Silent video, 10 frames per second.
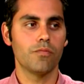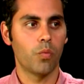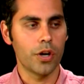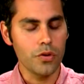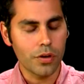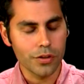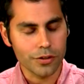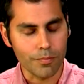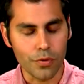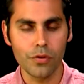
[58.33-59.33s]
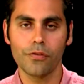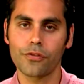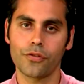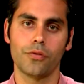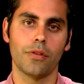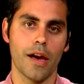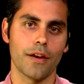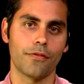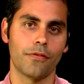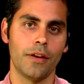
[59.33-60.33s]
where you can just move through
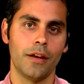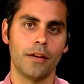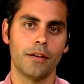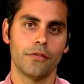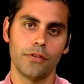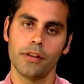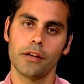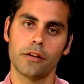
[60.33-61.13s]
life feeling